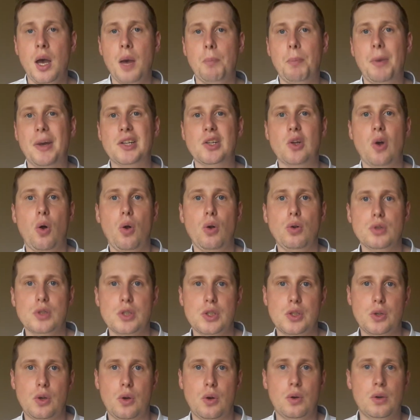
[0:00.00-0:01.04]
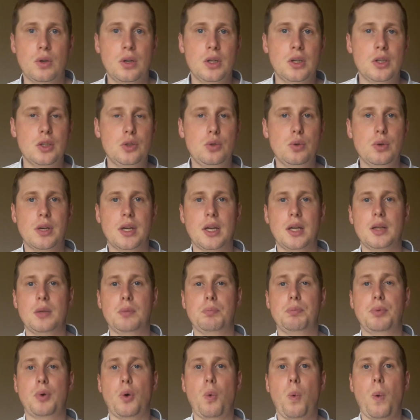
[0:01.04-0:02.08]
But also you
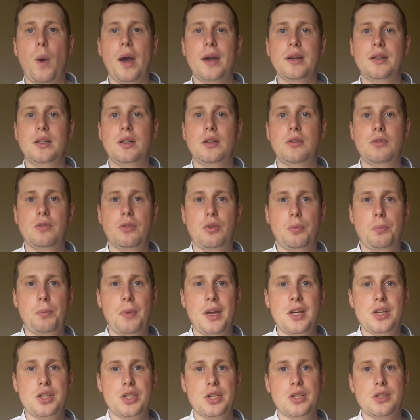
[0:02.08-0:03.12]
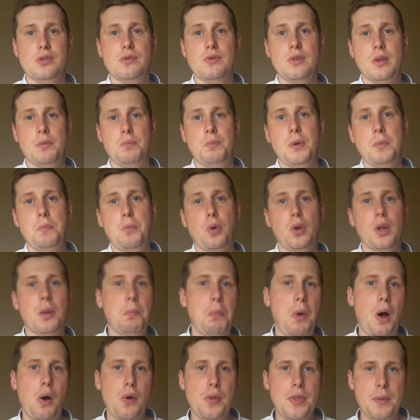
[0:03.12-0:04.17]
can provide the information to the people
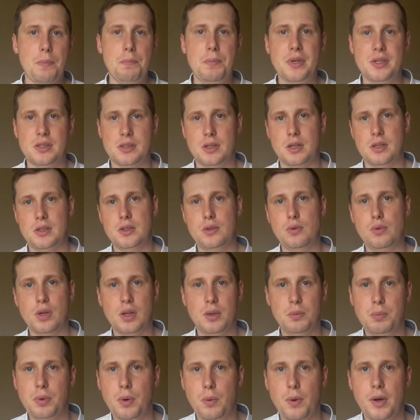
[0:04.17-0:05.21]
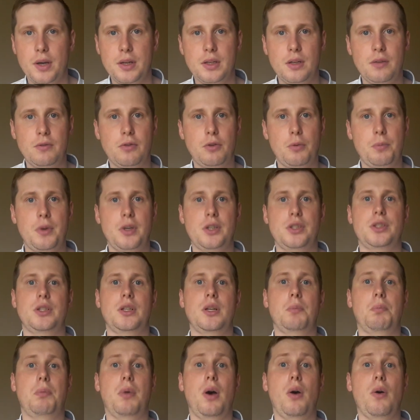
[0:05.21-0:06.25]
about the business, you can provide information
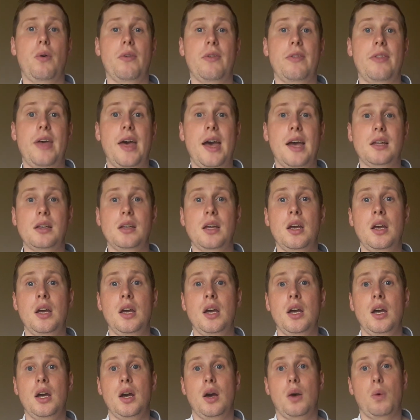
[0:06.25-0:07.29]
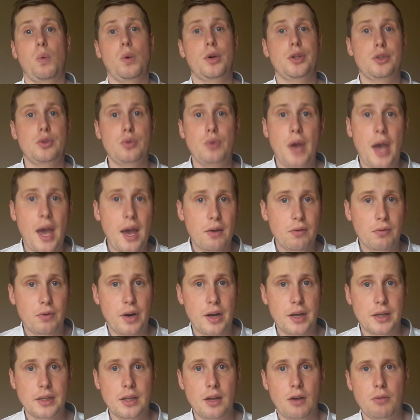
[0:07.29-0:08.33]
about that, what you have
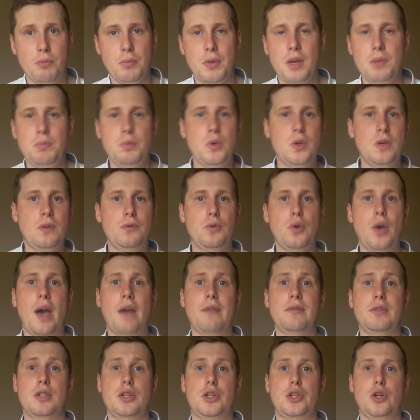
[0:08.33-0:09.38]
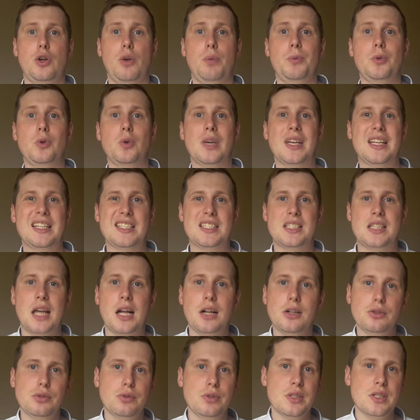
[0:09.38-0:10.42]
right now. Maybe if you have the shop, you can
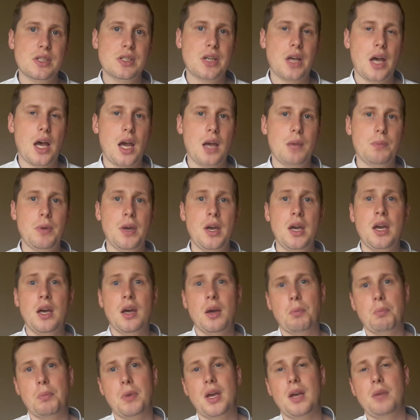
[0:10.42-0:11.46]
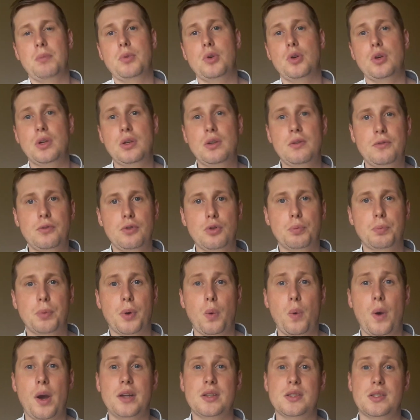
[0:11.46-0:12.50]
sell through the Skype. Maybe if you
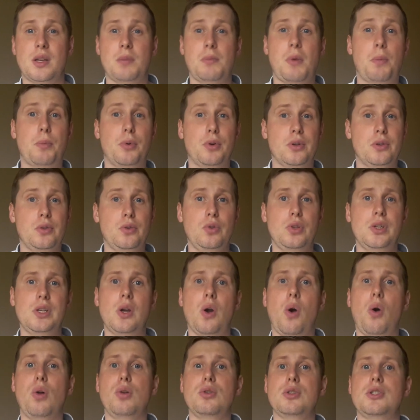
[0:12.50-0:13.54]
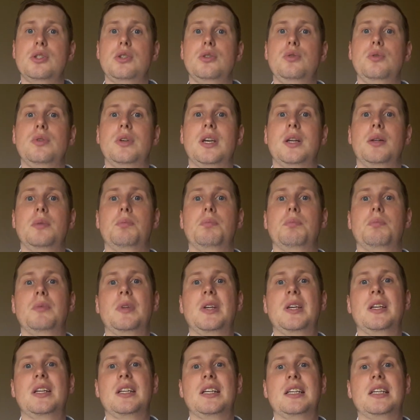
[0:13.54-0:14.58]
provide some opportunity, also you can
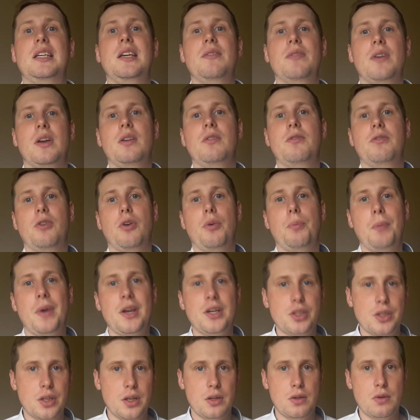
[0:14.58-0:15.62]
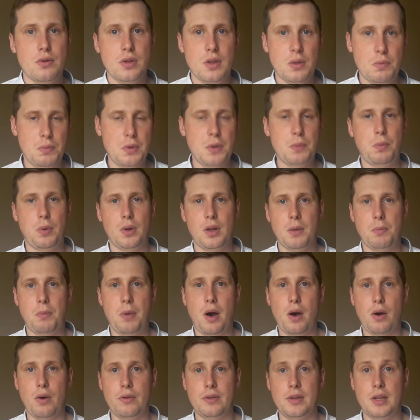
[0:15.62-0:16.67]
give information to the people
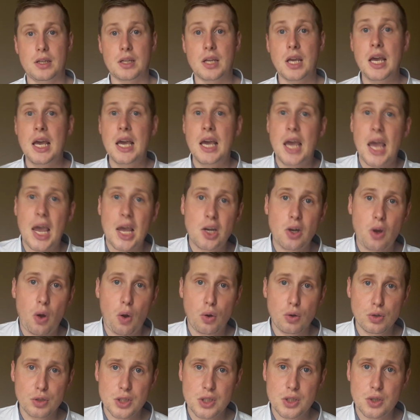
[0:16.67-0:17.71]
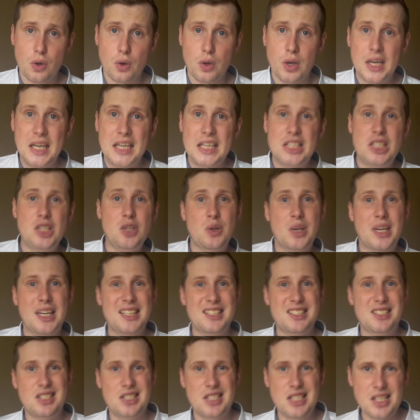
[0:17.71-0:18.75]
about that. And also you
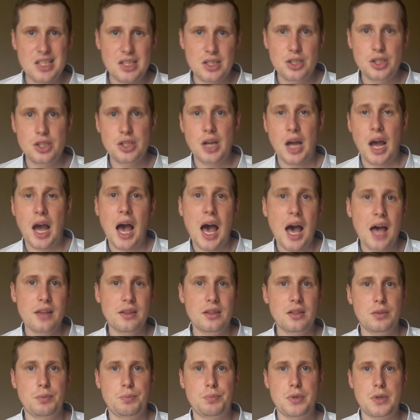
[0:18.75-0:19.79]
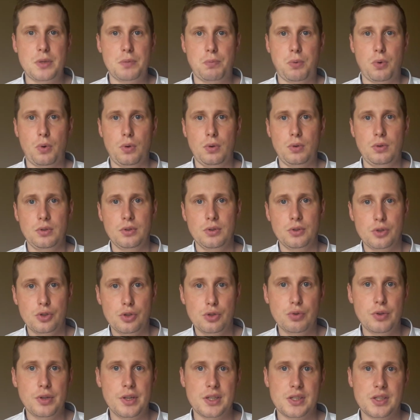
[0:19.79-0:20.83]
can teach other people
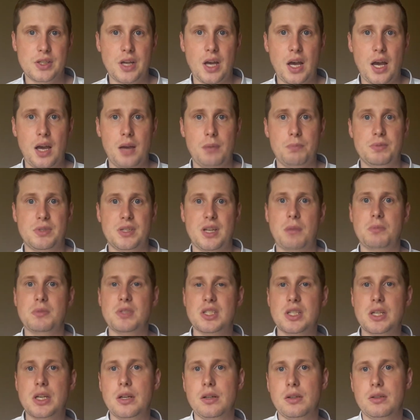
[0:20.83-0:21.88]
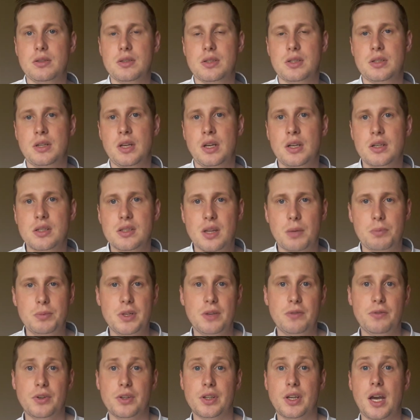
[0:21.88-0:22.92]
through the Skype some skills, some
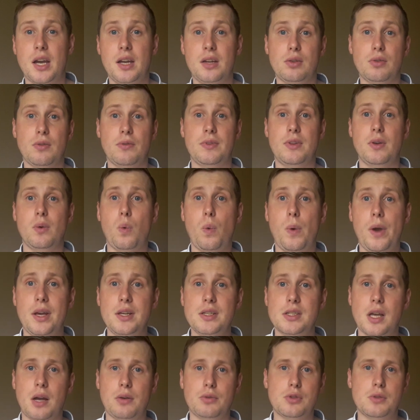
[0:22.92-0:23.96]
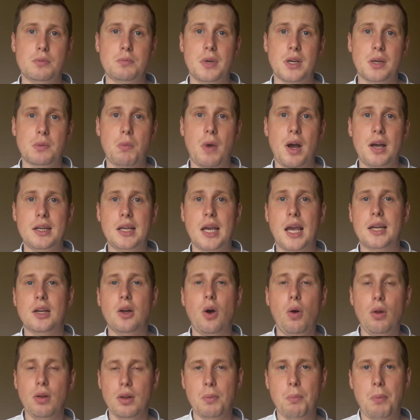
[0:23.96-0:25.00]
different kind of the ways how to make money and
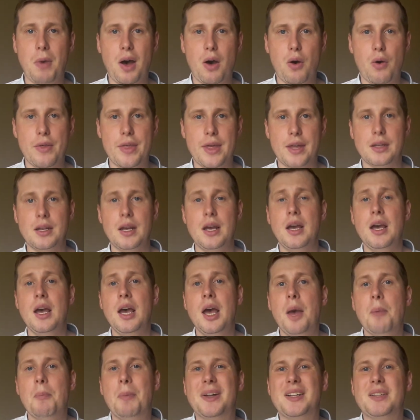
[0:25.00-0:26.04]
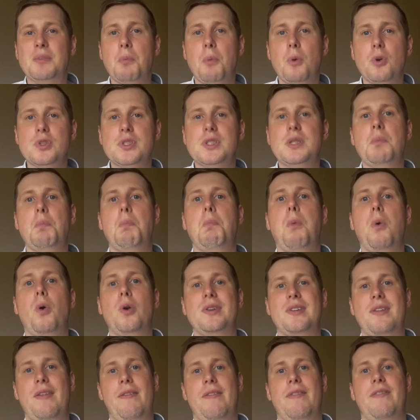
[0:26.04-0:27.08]
all about that. But most
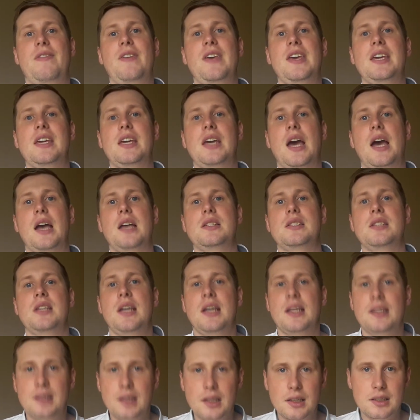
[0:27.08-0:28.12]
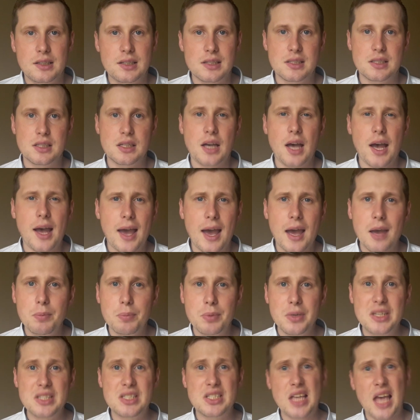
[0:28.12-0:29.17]
important thing, guys, that the
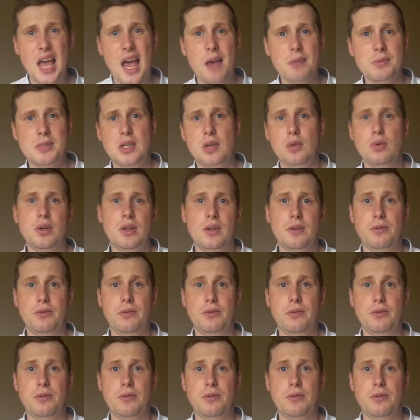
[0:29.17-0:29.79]
Skype is absolutely